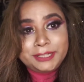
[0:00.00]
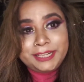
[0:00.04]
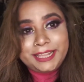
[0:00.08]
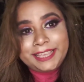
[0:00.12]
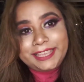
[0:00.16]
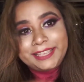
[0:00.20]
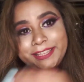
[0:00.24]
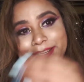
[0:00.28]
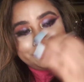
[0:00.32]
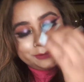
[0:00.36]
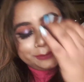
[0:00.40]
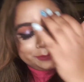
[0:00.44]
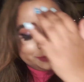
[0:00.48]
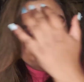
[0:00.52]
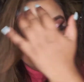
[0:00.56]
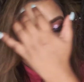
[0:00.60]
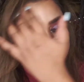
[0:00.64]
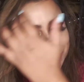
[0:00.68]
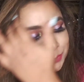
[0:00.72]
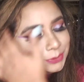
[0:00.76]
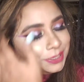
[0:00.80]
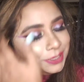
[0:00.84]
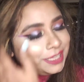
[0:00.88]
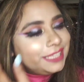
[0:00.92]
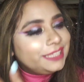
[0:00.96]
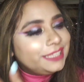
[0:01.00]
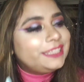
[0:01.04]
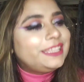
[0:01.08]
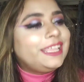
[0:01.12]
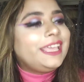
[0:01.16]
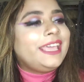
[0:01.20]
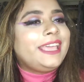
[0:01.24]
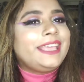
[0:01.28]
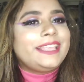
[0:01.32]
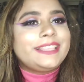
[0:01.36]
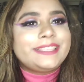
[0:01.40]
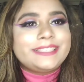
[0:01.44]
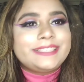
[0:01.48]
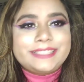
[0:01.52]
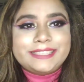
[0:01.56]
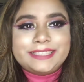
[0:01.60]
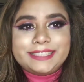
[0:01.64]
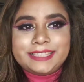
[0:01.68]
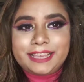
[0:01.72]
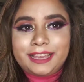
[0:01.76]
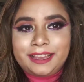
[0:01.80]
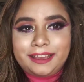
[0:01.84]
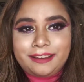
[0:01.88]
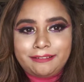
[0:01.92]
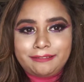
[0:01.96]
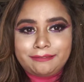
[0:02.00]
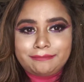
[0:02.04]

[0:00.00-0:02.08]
doing things,